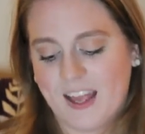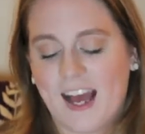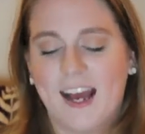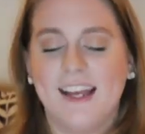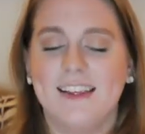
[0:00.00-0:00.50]

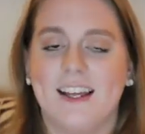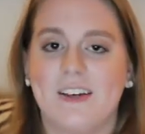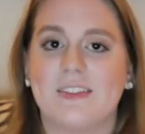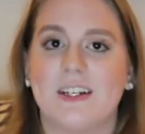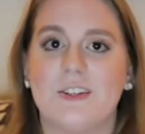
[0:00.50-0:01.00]
I
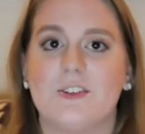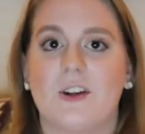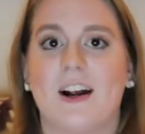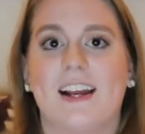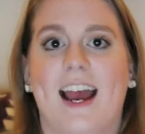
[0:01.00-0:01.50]
love a good
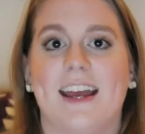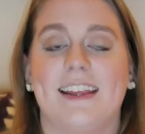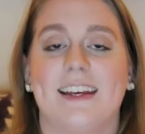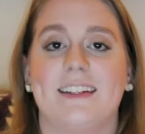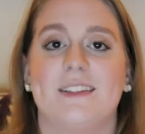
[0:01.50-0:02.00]
strong highlight.